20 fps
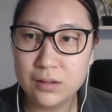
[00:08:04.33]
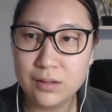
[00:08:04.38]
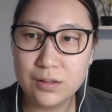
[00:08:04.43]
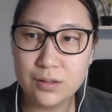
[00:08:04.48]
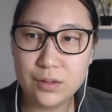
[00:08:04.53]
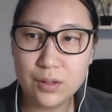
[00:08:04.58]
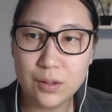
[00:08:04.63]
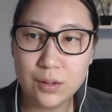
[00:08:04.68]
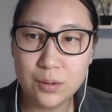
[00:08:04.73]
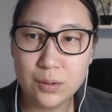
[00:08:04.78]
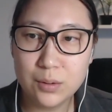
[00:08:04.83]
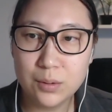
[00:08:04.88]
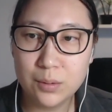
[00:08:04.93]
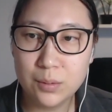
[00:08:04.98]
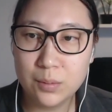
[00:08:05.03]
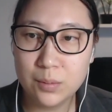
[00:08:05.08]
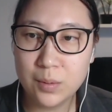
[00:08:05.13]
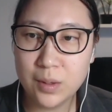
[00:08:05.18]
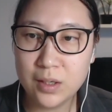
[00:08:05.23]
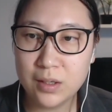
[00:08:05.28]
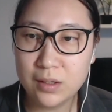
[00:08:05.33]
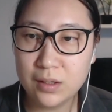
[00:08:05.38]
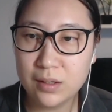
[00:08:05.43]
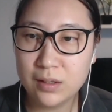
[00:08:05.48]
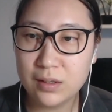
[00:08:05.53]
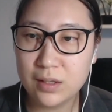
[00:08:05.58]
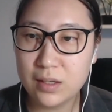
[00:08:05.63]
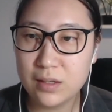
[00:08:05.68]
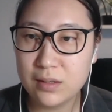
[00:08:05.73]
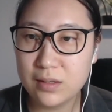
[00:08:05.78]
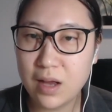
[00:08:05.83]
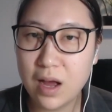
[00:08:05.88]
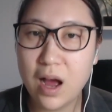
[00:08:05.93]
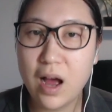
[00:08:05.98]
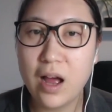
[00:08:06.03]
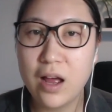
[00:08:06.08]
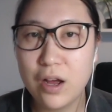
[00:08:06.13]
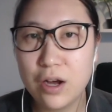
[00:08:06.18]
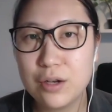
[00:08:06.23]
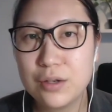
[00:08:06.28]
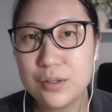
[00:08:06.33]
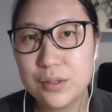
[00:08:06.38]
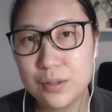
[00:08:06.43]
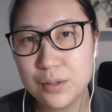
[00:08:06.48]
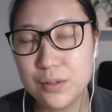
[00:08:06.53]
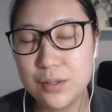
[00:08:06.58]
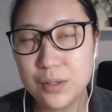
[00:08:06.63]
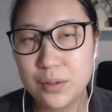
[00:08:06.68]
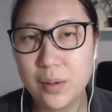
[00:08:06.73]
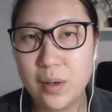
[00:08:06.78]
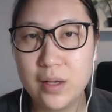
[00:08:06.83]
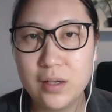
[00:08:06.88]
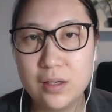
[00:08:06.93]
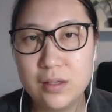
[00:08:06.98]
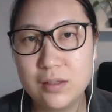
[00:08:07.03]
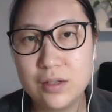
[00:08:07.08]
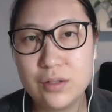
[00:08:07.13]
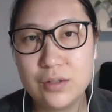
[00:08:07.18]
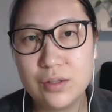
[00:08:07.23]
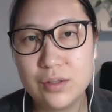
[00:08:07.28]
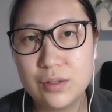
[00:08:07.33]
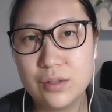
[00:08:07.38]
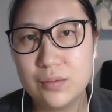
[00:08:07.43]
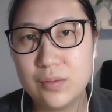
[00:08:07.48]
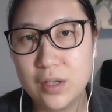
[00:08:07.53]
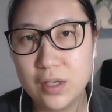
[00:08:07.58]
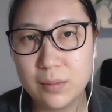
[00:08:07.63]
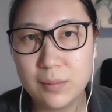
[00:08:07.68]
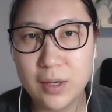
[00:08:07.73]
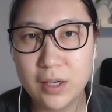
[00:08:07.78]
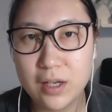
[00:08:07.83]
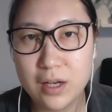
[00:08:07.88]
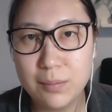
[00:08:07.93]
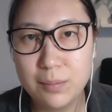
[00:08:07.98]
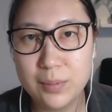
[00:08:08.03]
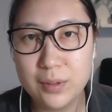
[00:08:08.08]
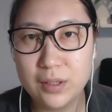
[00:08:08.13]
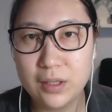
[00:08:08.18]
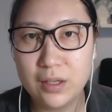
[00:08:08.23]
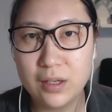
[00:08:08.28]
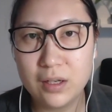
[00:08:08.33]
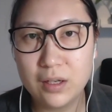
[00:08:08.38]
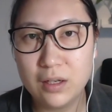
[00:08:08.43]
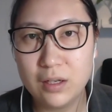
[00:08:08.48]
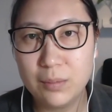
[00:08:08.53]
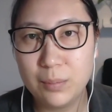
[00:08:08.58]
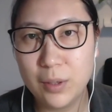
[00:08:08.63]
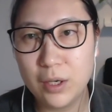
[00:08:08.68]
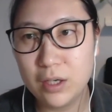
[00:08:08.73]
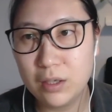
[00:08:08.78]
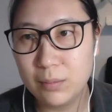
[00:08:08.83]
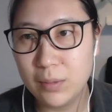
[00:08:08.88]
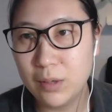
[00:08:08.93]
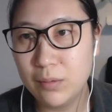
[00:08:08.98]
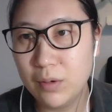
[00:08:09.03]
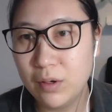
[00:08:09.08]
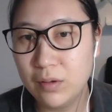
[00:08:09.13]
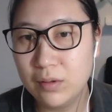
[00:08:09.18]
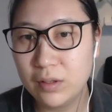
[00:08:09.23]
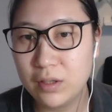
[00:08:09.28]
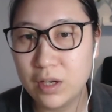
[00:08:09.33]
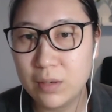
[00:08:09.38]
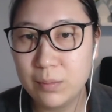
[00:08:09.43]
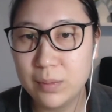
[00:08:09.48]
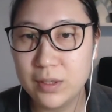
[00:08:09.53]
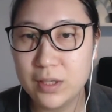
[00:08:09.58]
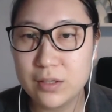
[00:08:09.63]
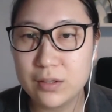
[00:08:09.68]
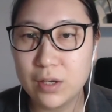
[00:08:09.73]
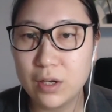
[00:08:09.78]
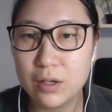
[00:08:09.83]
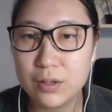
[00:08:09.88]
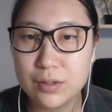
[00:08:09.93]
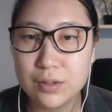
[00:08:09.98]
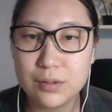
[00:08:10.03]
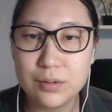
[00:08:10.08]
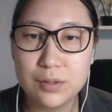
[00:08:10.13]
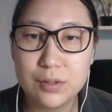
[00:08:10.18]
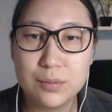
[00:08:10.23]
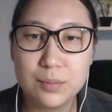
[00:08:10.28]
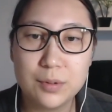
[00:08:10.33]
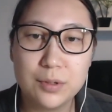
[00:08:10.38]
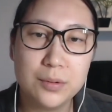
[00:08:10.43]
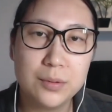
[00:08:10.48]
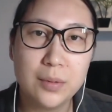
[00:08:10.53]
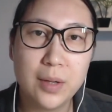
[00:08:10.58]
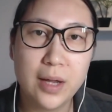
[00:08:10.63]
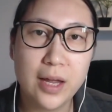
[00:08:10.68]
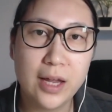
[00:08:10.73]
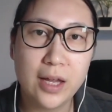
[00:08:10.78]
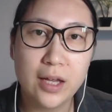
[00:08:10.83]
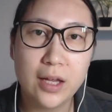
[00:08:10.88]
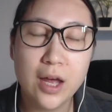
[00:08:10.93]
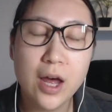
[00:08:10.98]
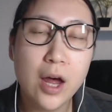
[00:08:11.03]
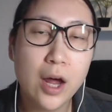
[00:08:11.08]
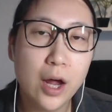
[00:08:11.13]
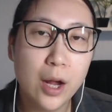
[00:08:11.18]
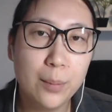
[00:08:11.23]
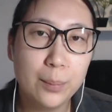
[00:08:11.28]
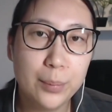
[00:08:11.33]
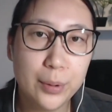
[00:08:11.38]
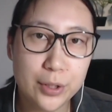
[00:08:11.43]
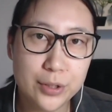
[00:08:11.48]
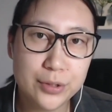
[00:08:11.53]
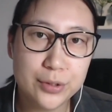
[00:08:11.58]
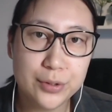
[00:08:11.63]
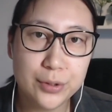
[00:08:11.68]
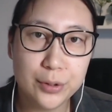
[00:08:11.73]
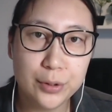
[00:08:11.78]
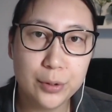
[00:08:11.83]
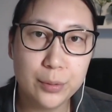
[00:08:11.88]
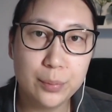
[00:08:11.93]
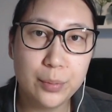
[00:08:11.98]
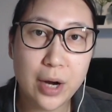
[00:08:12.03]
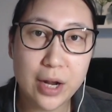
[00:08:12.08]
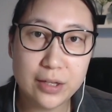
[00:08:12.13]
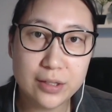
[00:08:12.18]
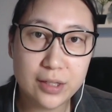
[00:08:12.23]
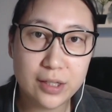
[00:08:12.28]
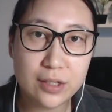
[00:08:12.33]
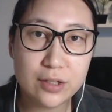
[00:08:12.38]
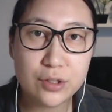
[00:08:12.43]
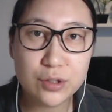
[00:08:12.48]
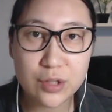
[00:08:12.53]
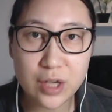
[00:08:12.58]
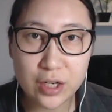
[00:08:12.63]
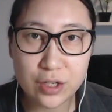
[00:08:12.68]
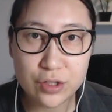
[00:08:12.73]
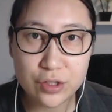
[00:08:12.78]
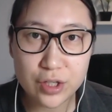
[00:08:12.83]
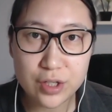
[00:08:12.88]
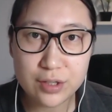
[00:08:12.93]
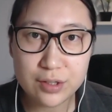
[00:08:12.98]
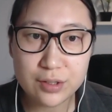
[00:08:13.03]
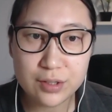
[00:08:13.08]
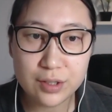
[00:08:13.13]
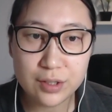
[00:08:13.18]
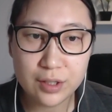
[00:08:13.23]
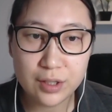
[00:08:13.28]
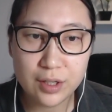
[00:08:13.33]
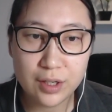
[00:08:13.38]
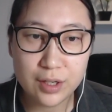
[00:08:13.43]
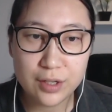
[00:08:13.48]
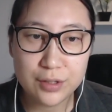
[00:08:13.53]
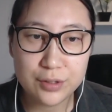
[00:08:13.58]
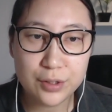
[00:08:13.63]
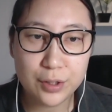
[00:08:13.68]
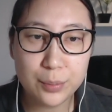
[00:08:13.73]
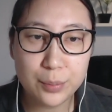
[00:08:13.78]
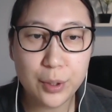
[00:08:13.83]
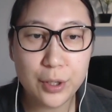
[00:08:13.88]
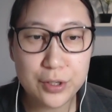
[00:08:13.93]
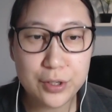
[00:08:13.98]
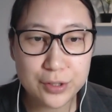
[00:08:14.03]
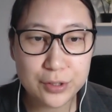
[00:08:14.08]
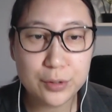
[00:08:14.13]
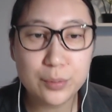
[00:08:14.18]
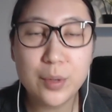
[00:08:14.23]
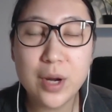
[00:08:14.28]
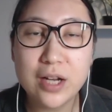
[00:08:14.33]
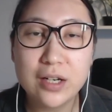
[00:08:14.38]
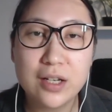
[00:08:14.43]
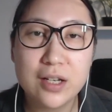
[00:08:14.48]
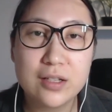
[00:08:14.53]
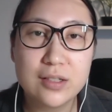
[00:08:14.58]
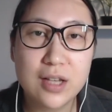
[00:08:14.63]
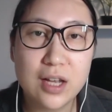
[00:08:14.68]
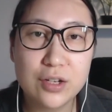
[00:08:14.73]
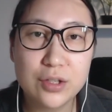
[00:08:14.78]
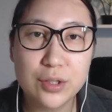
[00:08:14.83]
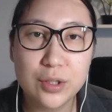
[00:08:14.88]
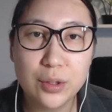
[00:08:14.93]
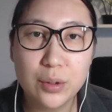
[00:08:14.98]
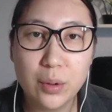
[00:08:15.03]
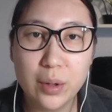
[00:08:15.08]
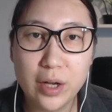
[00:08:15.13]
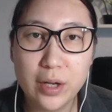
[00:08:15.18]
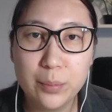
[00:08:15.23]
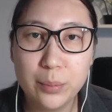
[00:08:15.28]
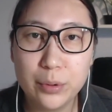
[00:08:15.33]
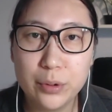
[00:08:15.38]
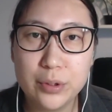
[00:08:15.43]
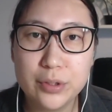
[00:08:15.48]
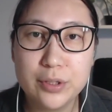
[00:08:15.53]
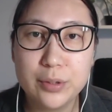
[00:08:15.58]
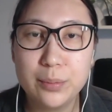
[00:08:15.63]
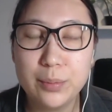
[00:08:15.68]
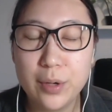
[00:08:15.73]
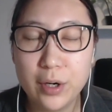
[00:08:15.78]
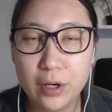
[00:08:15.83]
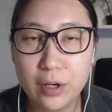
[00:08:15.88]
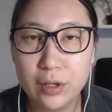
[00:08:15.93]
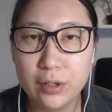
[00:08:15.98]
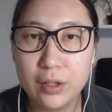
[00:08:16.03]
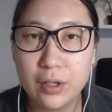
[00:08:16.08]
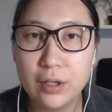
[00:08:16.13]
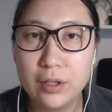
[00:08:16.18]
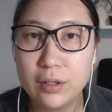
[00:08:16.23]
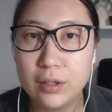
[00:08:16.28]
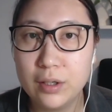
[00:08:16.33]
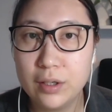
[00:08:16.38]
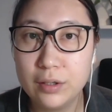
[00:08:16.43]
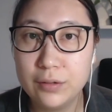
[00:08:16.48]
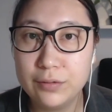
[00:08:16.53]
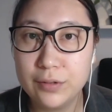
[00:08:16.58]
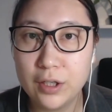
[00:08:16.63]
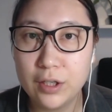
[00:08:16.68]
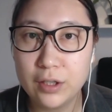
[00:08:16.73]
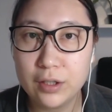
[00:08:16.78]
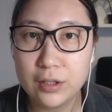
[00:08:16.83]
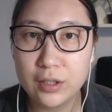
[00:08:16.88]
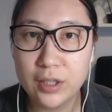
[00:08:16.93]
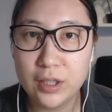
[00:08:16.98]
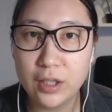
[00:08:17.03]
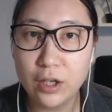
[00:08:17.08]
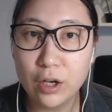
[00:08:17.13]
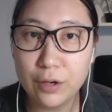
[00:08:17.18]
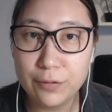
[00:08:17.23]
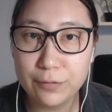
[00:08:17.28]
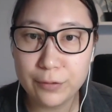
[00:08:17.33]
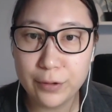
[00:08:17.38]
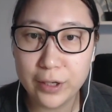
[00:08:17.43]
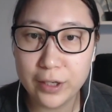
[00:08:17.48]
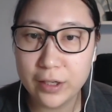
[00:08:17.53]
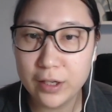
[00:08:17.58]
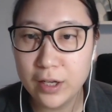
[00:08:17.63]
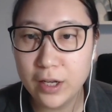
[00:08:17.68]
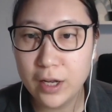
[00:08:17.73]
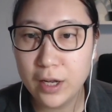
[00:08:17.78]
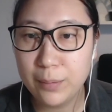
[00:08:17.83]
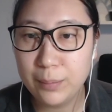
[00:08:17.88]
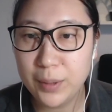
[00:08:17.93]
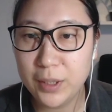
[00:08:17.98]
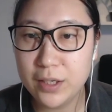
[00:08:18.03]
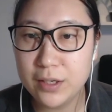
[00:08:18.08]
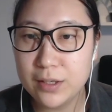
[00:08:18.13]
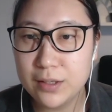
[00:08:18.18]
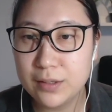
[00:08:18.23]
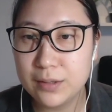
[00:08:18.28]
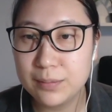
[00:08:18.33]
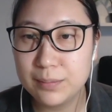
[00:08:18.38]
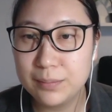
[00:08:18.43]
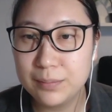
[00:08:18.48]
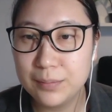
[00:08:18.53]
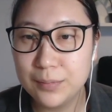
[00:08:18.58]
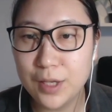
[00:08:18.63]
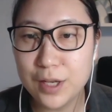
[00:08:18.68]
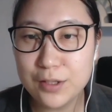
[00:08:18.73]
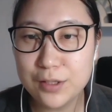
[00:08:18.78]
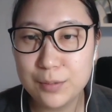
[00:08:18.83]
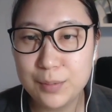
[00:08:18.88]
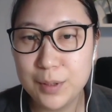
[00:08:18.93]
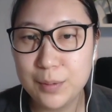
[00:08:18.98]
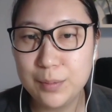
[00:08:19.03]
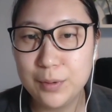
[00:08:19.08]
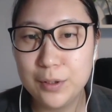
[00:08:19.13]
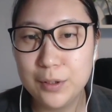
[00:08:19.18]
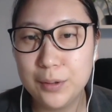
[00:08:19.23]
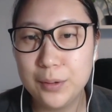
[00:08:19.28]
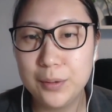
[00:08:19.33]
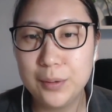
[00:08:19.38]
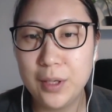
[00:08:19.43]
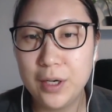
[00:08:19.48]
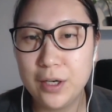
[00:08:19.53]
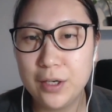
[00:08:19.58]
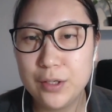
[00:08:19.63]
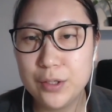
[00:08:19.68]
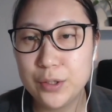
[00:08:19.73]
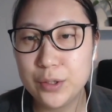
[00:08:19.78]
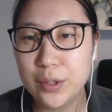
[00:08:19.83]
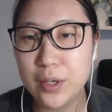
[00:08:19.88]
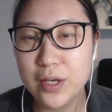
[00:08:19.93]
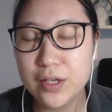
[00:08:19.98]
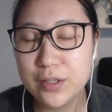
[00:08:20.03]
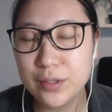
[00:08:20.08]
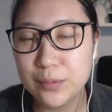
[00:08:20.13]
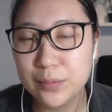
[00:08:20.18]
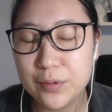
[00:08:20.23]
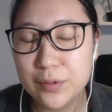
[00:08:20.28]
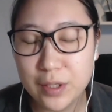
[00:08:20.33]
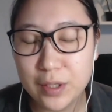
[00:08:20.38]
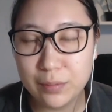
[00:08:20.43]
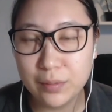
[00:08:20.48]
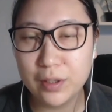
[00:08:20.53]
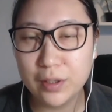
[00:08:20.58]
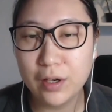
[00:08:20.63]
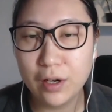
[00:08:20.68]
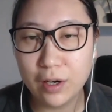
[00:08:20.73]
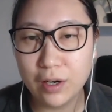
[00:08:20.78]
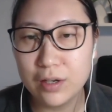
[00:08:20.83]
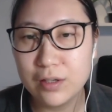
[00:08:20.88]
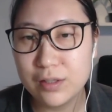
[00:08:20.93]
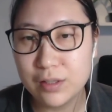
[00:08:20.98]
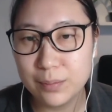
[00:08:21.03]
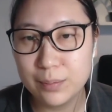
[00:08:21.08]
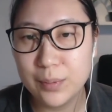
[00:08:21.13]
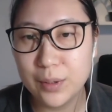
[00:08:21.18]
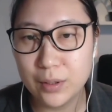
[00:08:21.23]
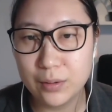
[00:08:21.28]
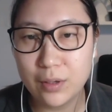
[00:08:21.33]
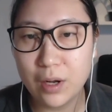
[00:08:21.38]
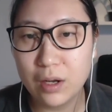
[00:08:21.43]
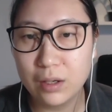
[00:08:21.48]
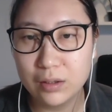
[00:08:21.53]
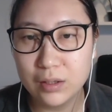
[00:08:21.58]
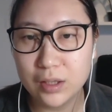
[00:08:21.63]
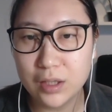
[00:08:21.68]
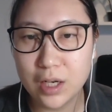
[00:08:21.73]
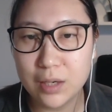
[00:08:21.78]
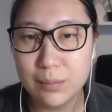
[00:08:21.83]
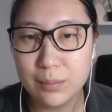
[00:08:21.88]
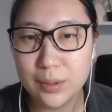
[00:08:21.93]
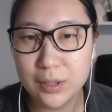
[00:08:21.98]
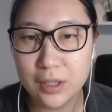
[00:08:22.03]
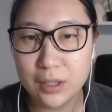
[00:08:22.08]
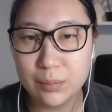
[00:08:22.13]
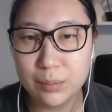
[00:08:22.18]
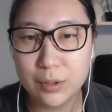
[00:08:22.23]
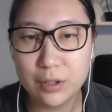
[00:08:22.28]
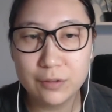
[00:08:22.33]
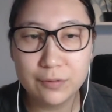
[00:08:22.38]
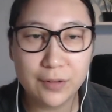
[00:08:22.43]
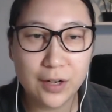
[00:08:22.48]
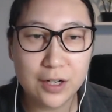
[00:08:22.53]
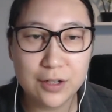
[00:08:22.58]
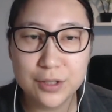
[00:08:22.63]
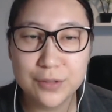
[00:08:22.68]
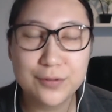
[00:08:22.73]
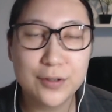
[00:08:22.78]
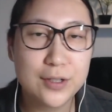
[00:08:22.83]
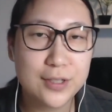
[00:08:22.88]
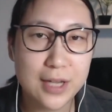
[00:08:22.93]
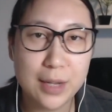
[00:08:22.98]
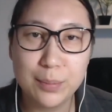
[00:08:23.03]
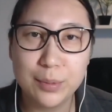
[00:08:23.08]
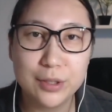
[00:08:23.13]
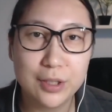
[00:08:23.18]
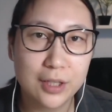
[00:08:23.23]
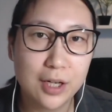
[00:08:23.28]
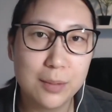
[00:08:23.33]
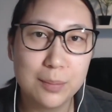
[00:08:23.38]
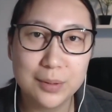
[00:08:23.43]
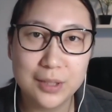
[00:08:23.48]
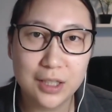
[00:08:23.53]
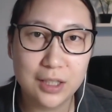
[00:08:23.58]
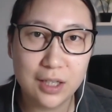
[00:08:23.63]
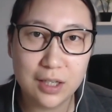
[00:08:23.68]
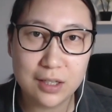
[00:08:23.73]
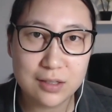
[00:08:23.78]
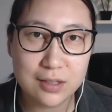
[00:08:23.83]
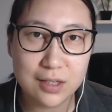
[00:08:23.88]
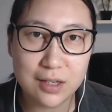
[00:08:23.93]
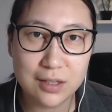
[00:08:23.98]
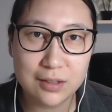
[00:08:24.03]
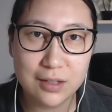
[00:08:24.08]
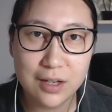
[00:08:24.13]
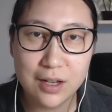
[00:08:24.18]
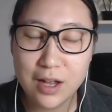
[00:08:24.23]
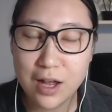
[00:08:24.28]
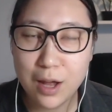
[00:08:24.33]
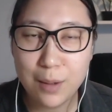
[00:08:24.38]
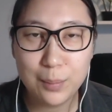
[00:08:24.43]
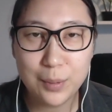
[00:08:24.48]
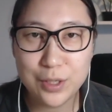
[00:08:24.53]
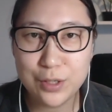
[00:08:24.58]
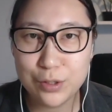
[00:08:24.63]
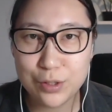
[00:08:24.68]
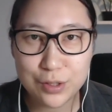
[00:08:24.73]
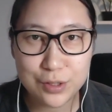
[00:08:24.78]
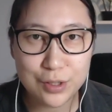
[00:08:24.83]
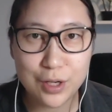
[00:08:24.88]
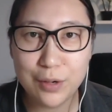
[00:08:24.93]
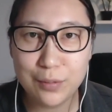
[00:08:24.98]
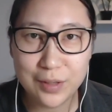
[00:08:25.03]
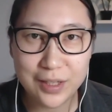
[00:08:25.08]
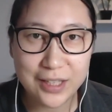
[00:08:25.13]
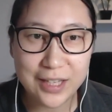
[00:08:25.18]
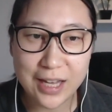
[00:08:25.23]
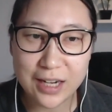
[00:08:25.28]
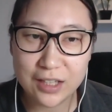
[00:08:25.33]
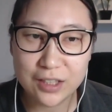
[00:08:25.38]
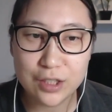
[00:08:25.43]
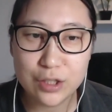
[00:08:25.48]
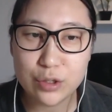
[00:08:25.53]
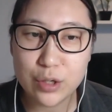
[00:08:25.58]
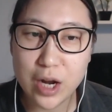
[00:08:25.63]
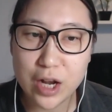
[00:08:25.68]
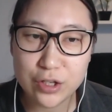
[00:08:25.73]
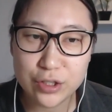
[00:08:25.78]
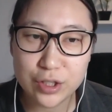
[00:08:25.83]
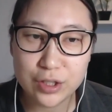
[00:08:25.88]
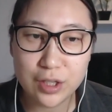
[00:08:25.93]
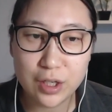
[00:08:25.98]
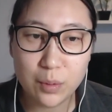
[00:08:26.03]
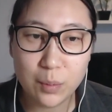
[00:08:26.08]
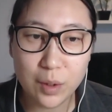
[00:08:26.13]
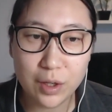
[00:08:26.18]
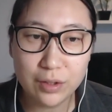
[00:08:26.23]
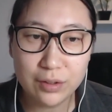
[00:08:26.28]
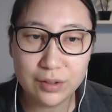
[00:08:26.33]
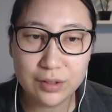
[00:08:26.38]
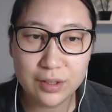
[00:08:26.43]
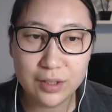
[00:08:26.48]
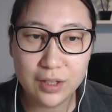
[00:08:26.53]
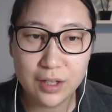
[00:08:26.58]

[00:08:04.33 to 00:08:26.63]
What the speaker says: So one of the things that I also do, in addition to running my company, part of my role in the company is also to do a personal branding strategist. So personal branding is actually quite important part of our key offering because lots of people are trying to really, really hard to build on their company profiles, for example, the company LinkedIn, but it's just not really getting the traction they want.